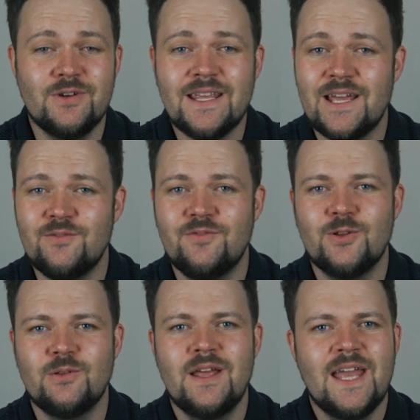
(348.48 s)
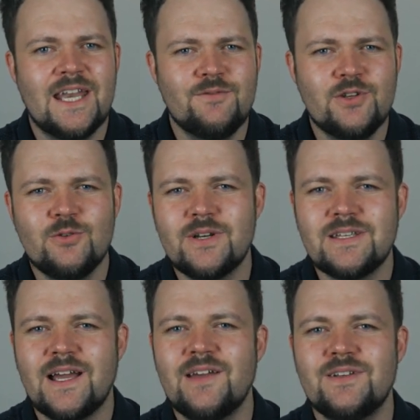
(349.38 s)
really helpful. And if you do want to
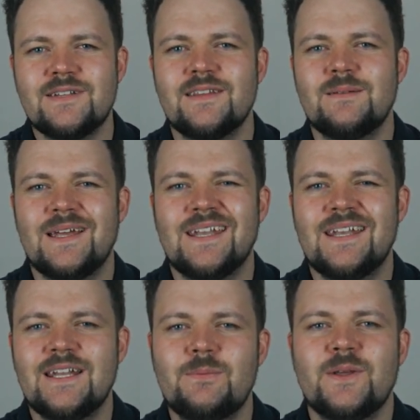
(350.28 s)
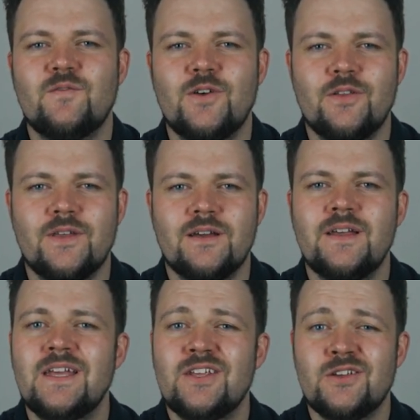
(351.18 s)
dive into them a little bit further,
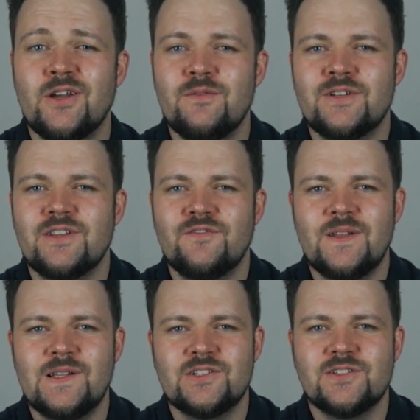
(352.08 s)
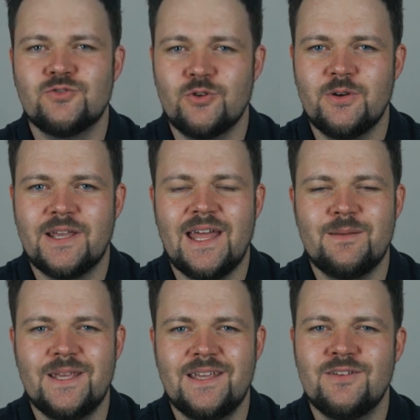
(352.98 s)
you can go over to the Fearless Drone
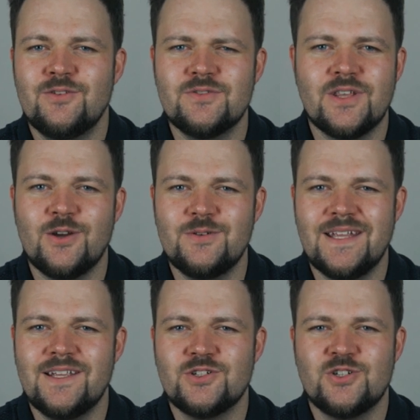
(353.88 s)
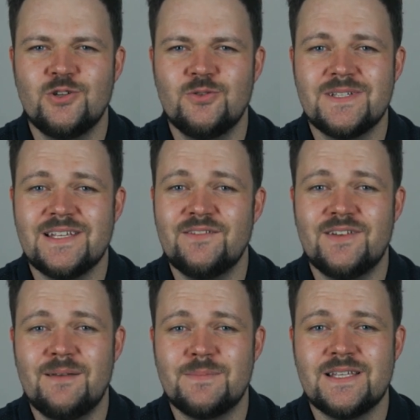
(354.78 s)
Academy, use the code DansTube to save
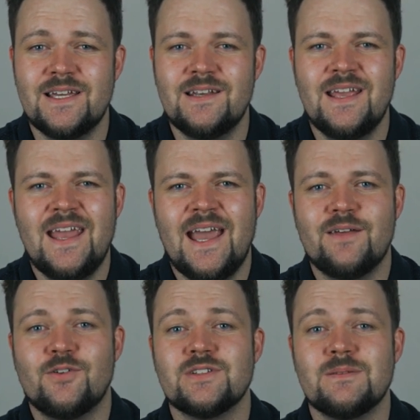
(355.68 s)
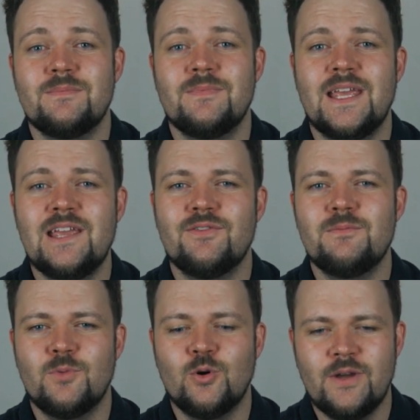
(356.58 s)
10%. And I've got some
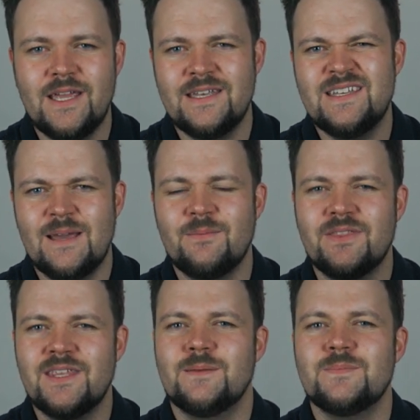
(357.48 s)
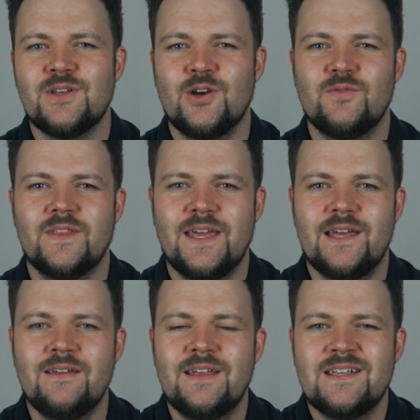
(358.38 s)
even more in-depth tips over
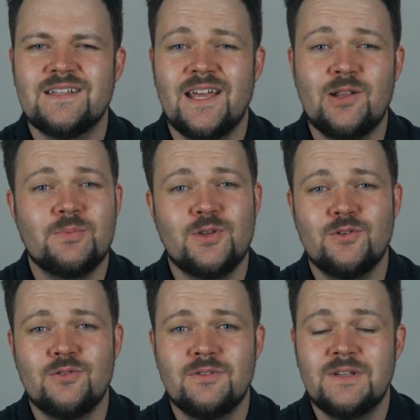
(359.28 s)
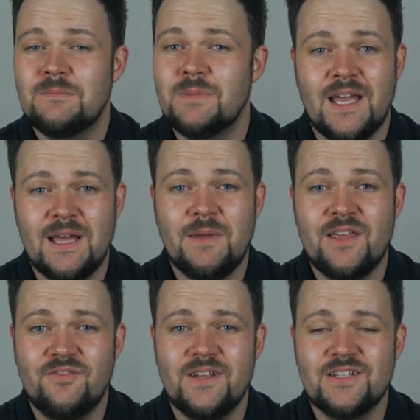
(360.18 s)
there to help you become
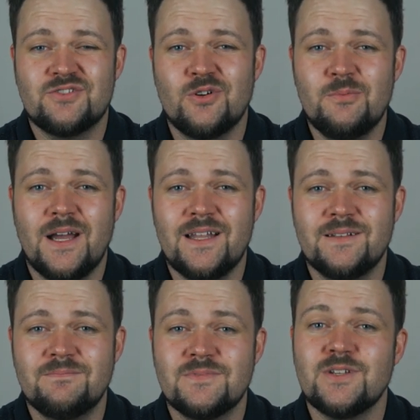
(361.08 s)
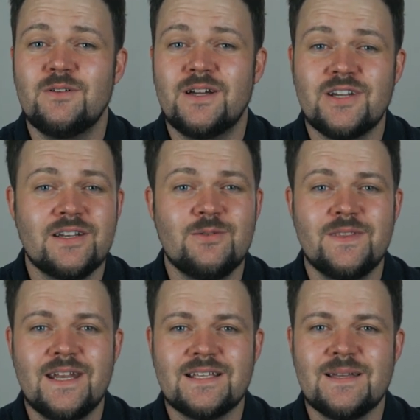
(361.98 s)
a fearless drone pilot. So I'll chat to you
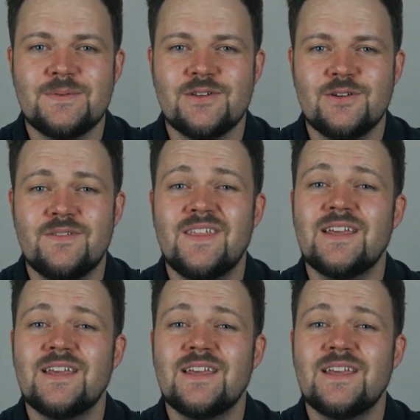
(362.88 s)
in the next episode.